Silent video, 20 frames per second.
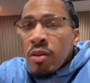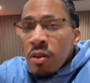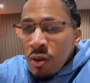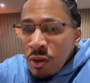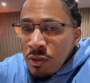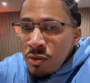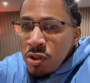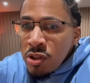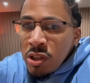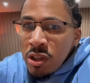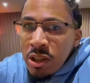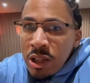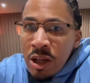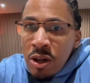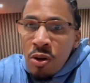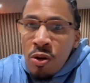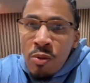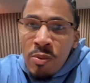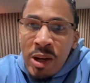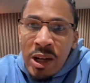obviously then
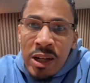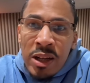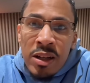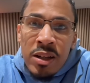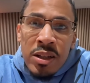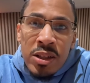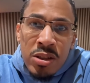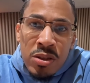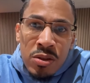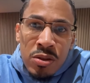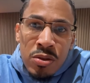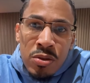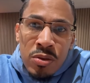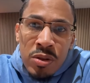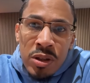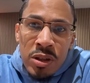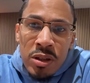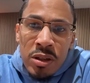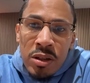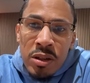go back and listen to
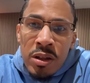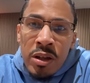it